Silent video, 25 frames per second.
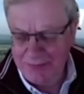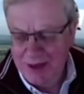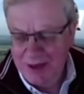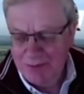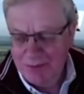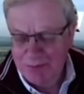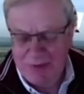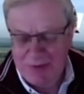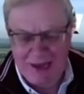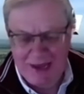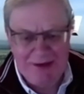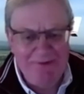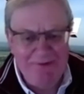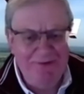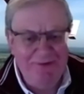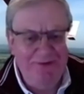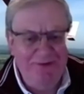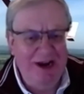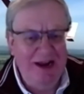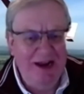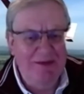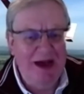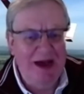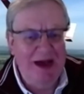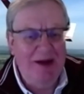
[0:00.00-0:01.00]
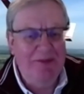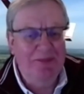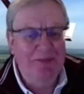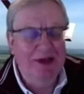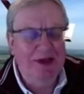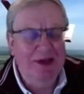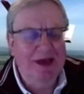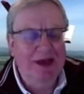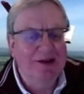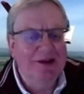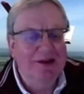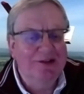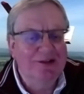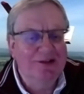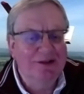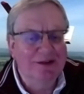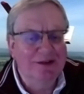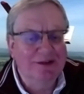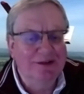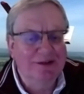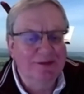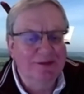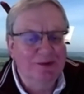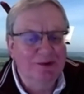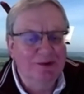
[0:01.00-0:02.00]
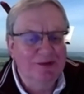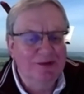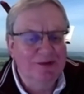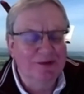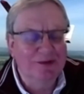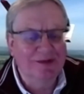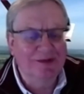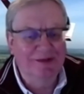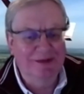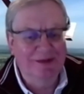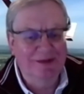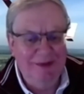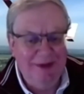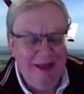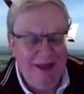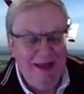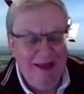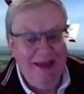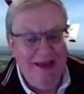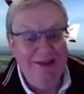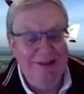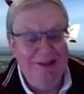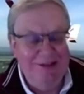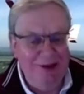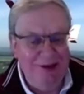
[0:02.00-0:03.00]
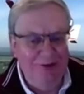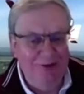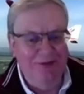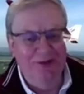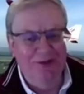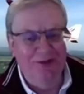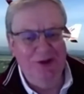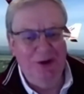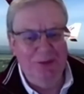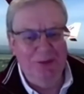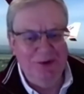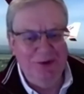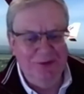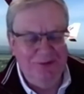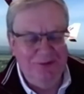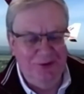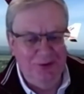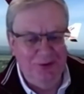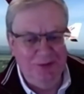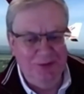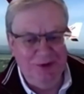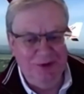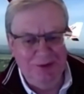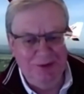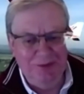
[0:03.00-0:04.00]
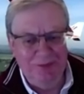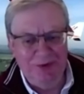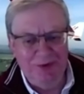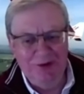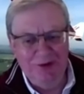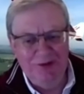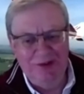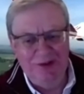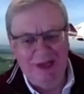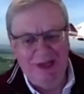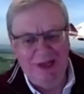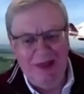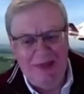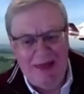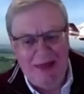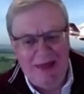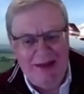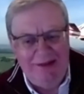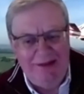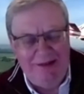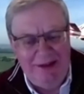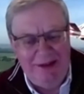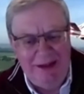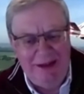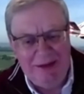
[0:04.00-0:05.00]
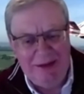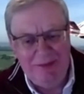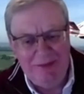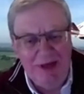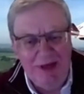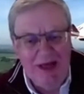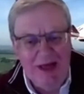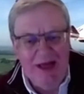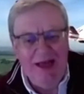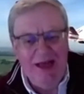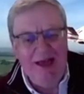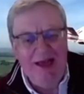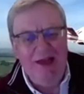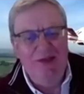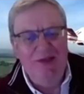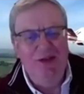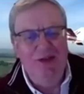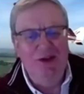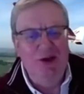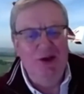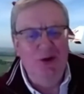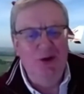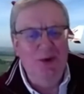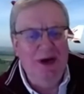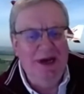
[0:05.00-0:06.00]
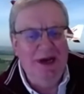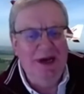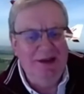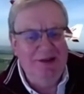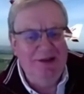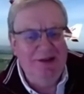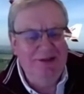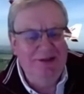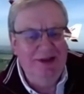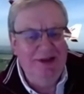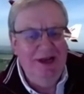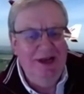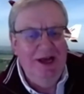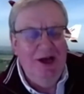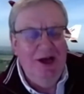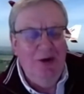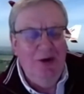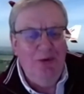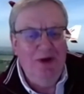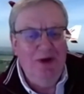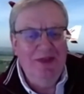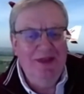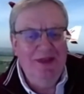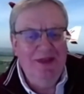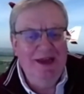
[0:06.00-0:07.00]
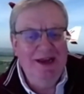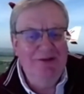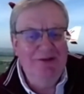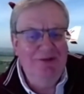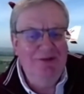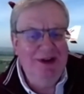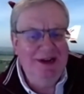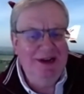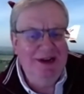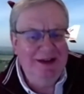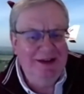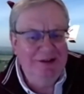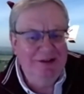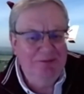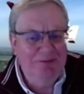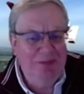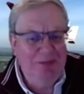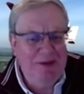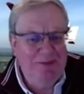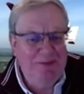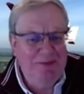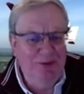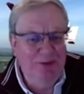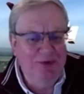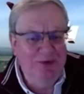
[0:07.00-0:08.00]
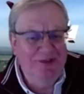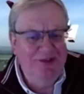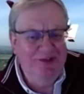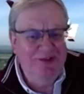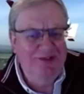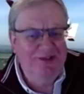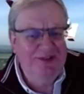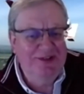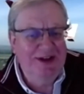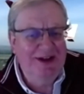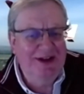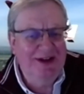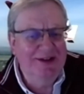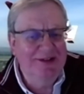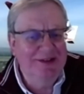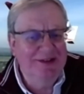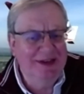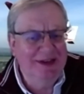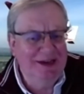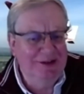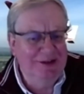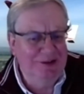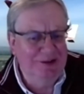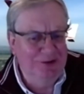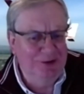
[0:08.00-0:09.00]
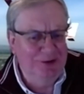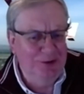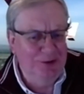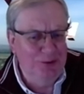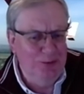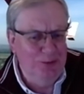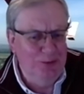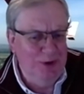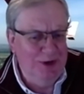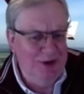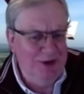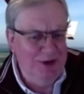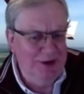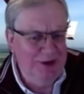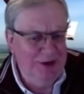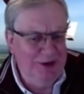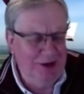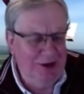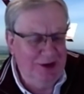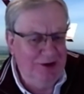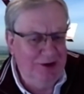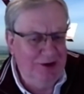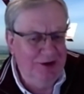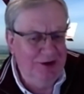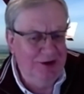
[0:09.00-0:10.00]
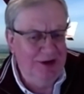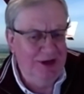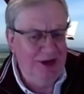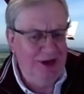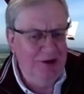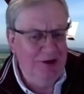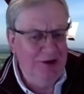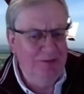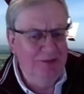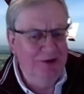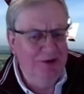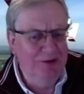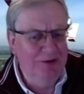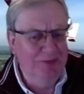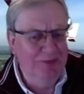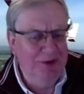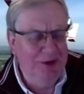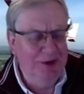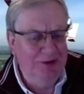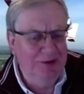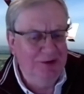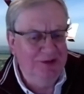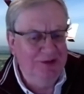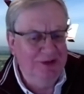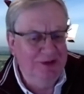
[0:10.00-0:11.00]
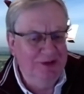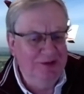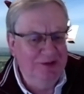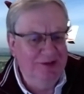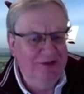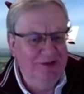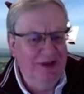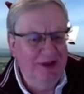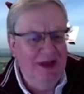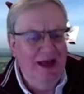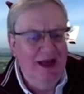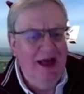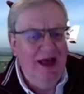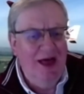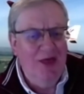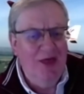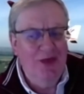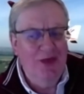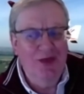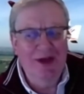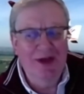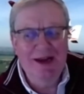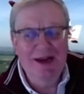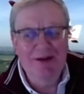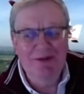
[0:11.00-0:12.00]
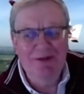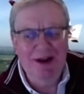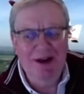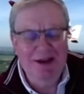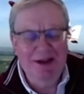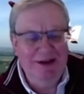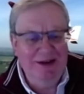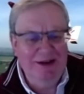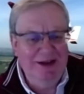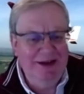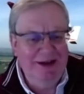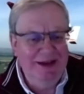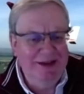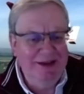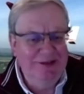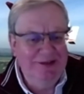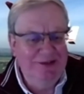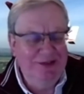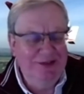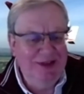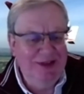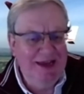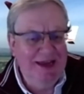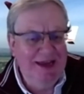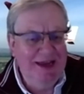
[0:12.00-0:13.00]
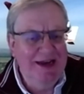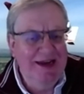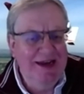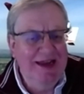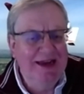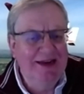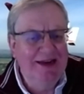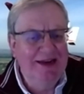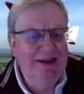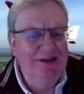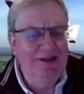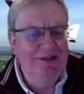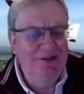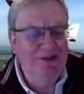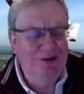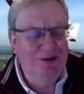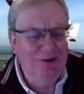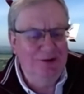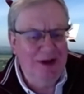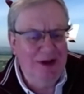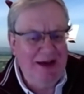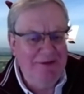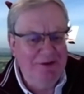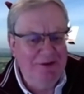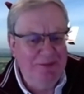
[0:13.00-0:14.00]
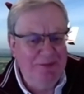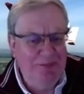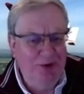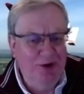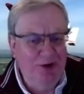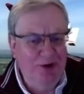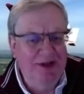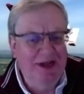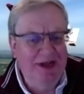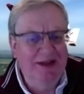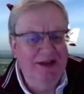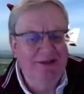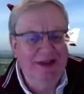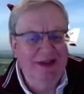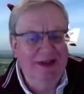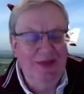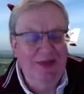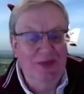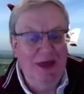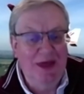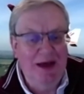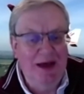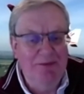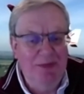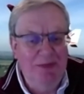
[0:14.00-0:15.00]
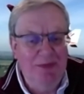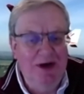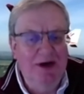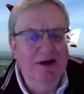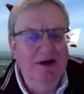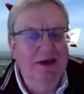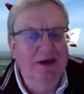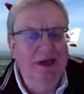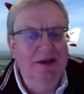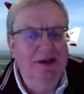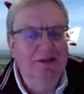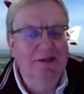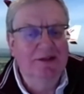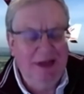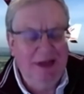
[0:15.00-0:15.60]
mainframe applications, which was itself the dominant form of computing at that time in the US, when they realized people were starting to do work on home computers, they recognized they needed to have a product in that market.